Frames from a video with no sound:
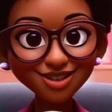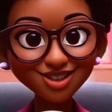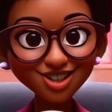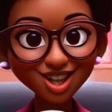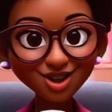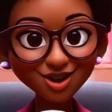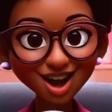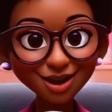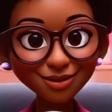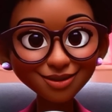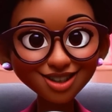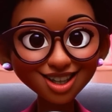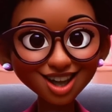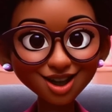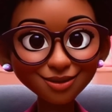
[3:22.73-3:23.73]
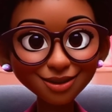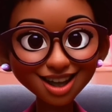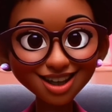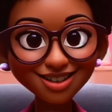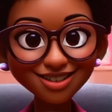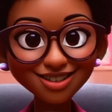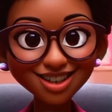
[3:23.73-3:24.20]
She grabbed the young
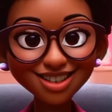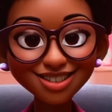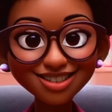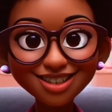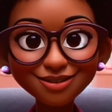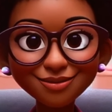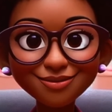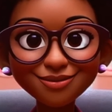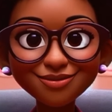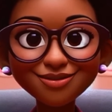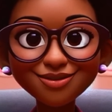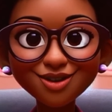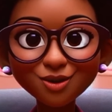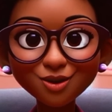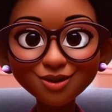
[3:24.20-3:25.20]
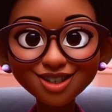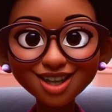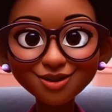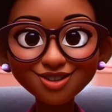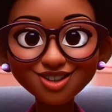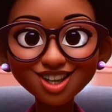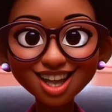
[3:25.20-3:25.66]
man and kissed him.
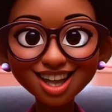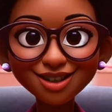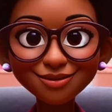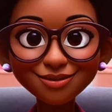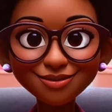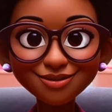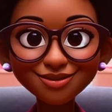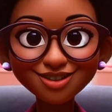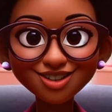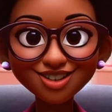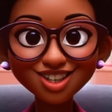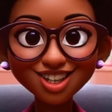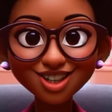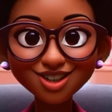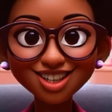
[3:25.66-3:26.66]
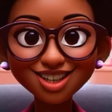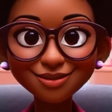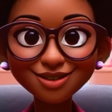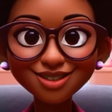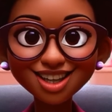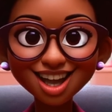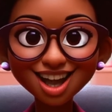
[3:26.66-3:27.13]
Without shame, she looked
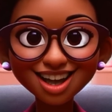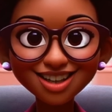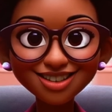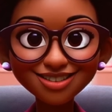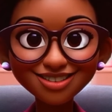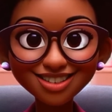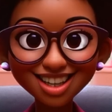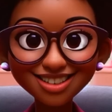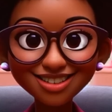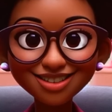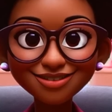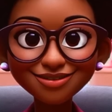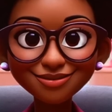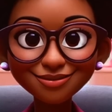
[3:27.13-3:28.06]
him in the eye and said,